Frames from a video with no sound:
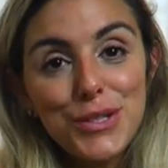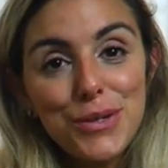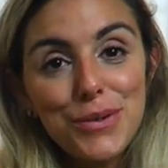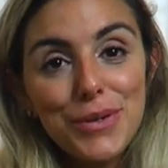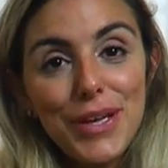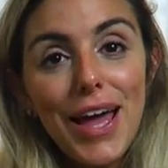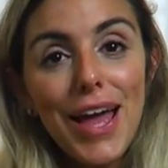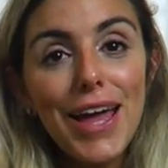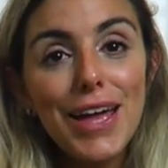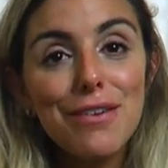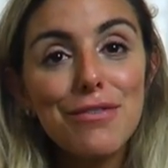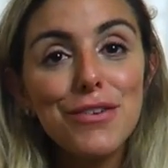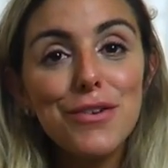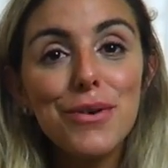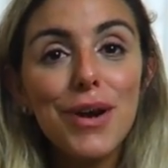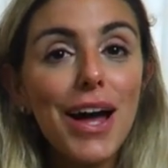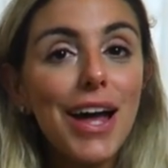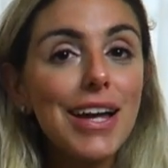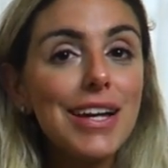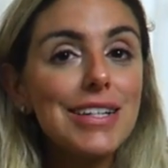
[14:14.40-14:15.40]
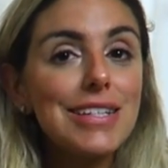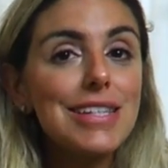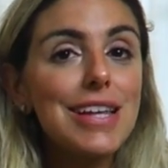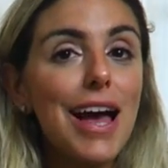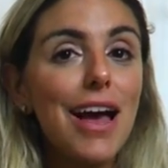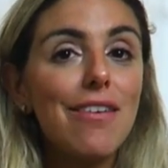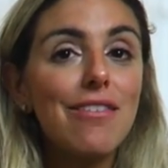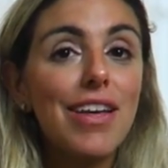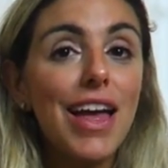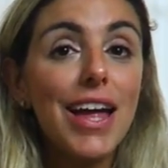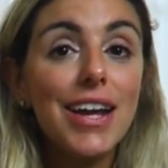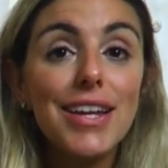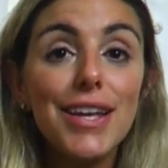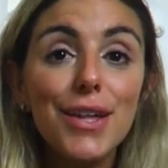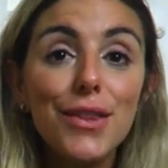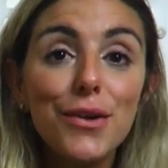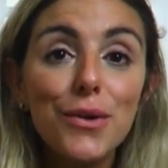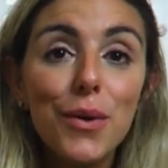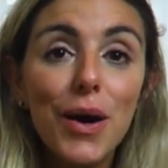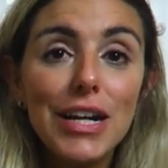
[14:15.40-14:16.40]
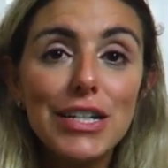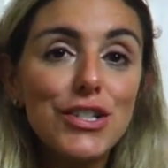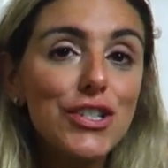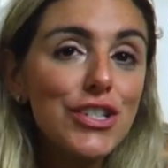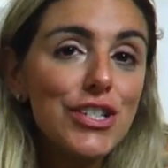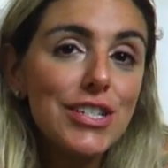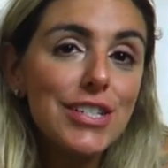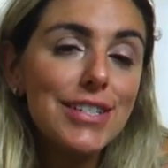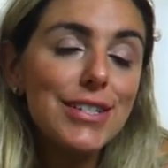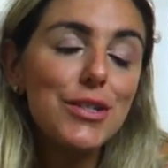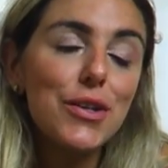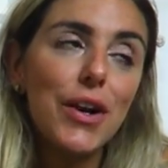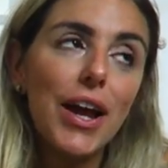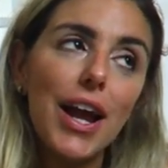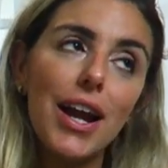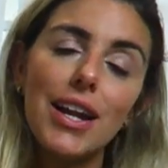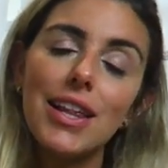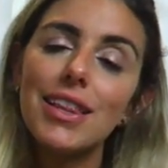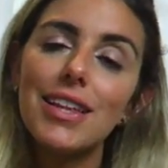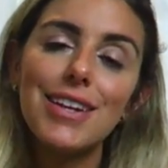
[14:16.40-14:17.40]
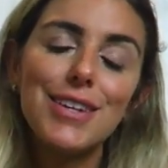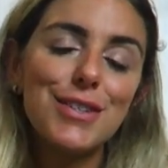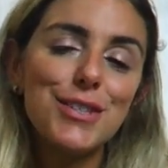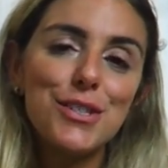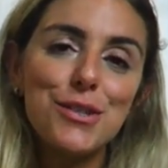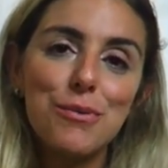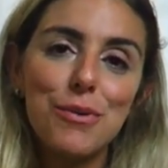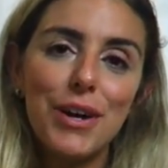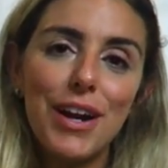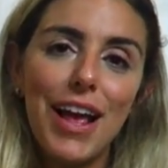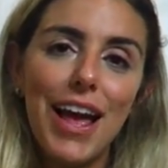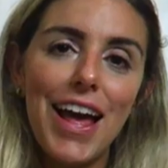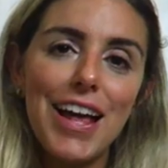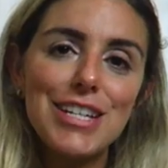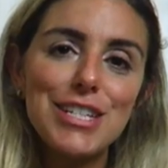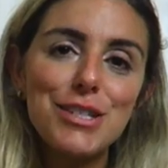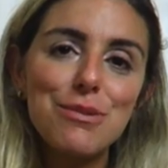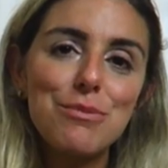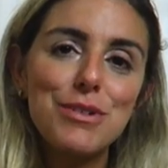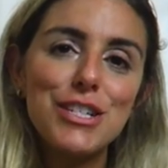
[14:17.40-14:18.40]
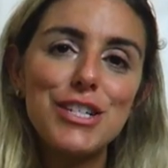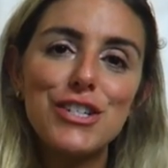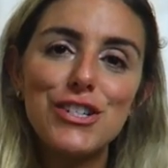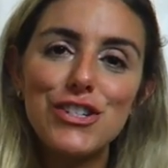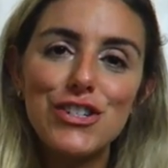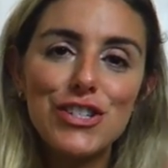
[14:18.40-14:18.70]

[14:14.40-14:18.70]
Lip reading: So yeah, if you guys have any other questions or anything else you want to ask me,